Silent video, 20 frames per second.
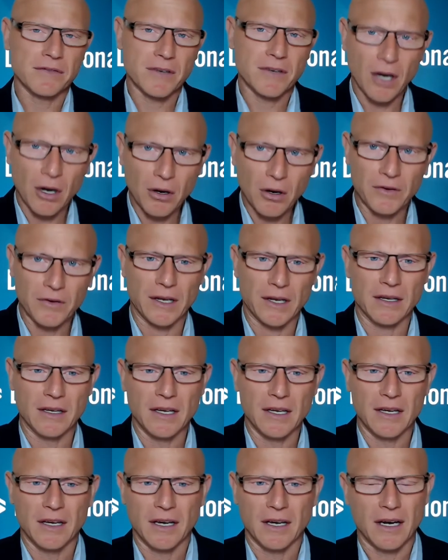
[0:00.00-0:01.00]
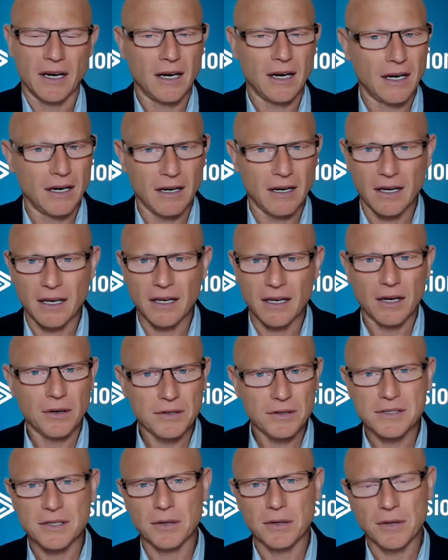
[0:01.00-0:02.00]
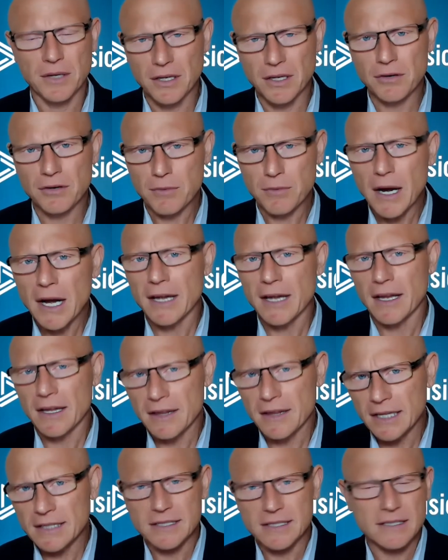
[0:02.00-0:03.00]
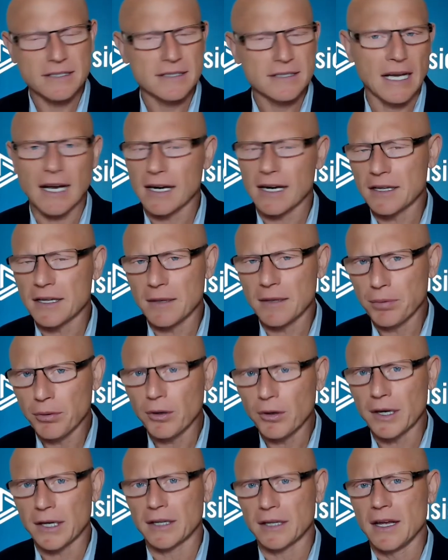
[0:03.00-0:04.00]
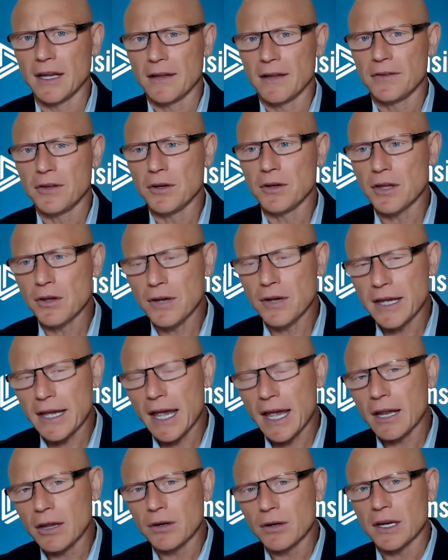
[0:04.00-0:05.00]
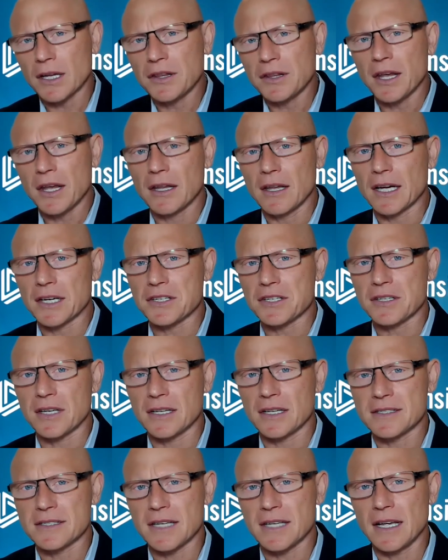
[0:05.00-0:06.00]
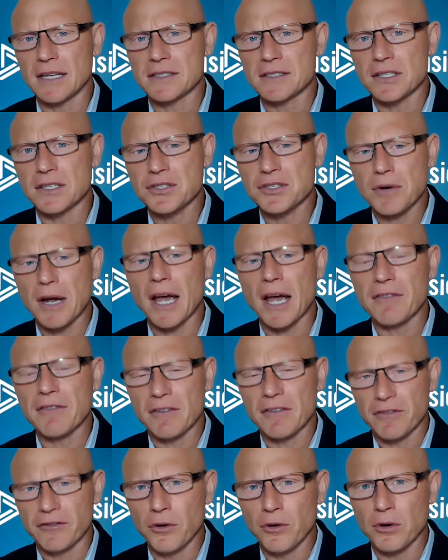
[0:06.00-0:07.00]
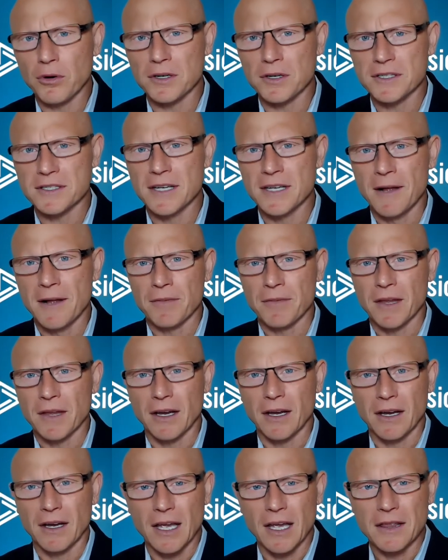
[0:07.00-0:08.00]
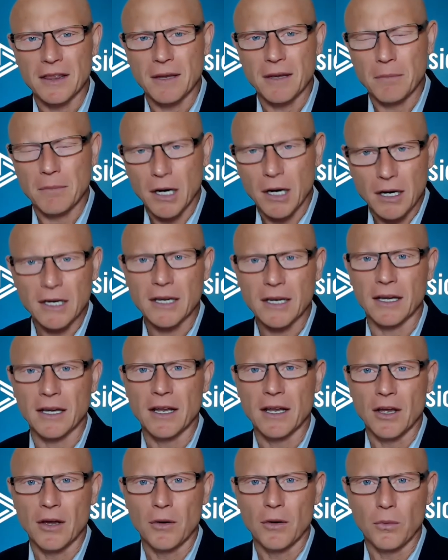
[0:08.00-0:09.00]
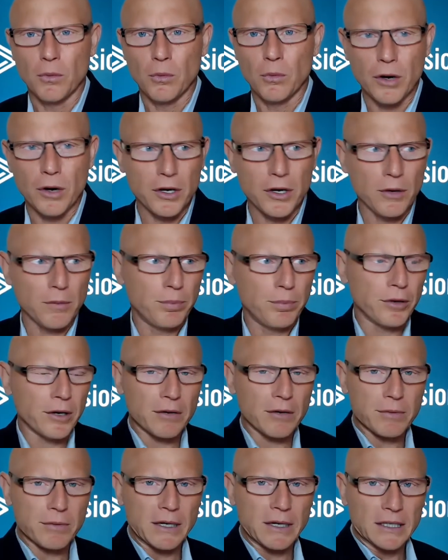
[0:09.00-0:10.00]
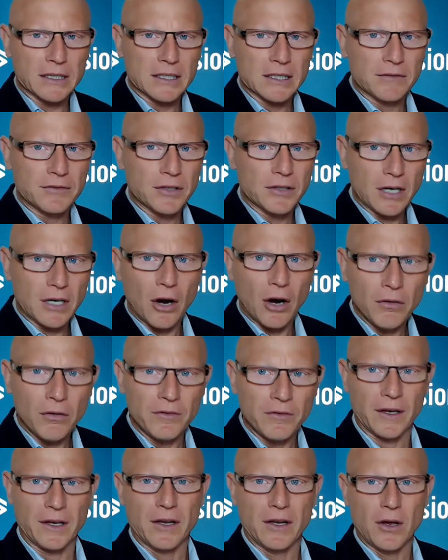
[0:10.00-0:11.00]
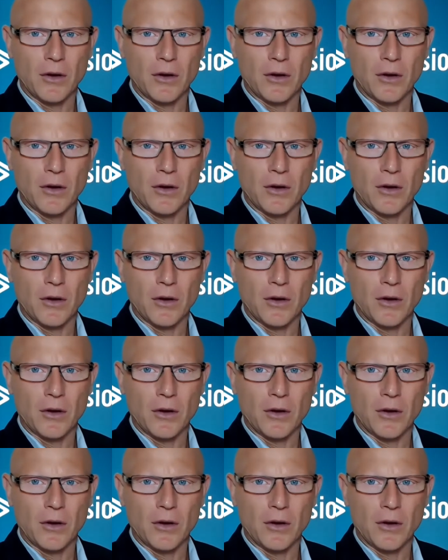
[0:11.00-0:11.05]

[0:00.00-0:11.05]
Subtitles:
COVID? So you're right, and that's exactly the point. You can't look at the election and say it's a driving force in the market when you put it relative to COVID.